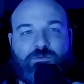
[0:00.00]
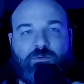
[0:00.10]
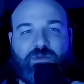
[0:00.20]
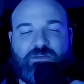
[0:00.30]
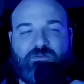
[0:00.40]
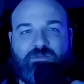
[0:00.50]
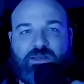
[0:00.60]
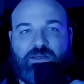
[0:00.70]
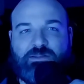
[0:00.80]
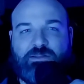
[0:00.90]
a bunch of
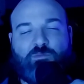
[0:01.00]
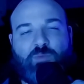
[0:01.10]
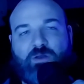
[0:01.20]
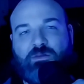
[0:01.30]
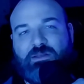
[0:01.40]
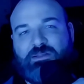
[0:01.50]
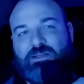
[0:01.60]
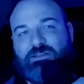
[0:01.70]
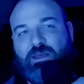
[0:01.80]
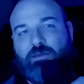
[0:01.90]
things and you barely take
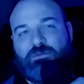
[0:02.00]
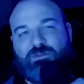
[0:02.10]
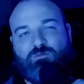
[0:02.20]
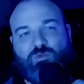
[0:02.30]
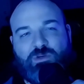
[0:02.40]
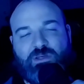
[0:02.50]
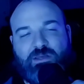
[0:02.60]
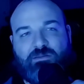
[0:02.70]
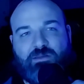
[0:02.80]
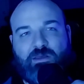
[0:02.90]
time to breathe,